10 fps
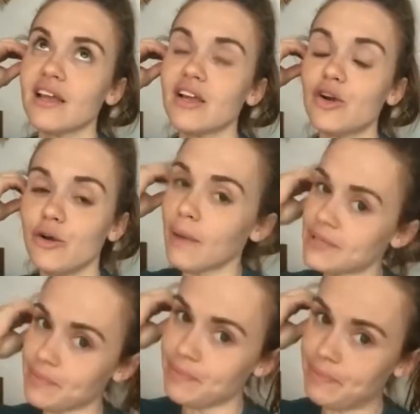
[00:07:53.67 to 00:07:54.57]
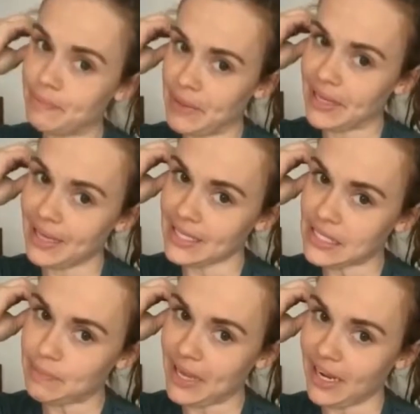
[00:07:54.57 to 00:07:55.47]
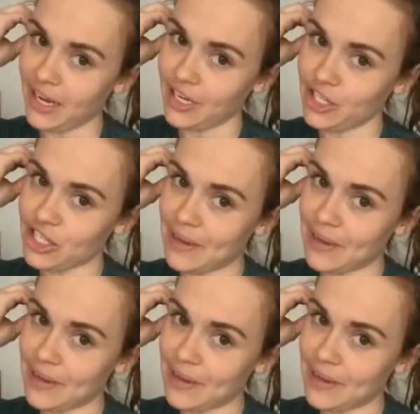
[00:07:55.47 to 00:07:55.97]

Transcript: grew up speaking Spanish,